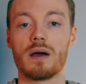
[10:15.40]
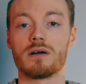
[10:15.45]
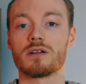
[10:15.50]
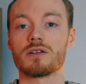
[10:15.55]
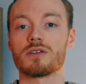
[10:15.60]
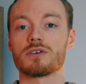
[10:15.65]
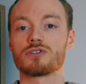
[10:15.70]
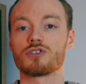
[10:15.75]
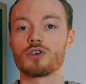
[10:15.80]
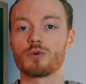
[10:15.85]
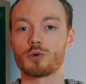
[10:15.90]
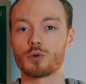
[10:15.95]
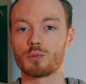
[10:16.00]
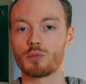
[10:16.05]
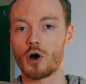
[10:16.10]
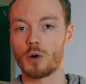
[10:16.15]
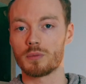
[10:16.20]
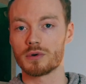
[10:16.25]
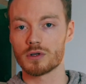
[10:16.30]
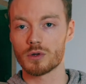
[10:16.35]
Another super
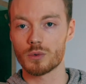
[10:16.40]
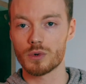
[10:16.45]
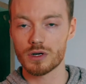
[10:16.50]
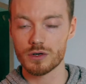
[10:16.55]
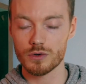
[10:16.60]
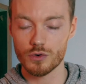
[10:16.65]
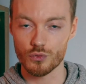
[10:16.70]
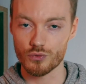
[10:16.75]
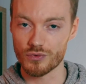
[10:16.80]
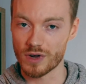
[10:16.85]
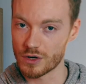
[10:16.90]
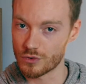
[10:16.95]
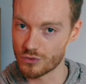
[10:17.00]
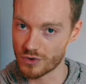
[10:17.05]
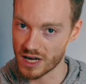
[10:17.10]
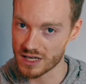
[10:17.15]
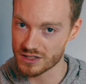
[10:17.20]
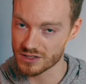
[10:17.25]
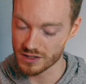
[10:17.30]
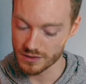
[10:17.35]
popular one, Red
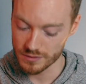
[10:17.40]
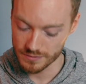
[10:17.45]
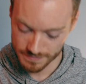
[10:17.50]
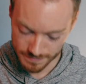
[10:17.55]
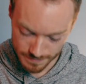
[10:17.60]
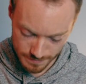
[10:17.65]
Rising.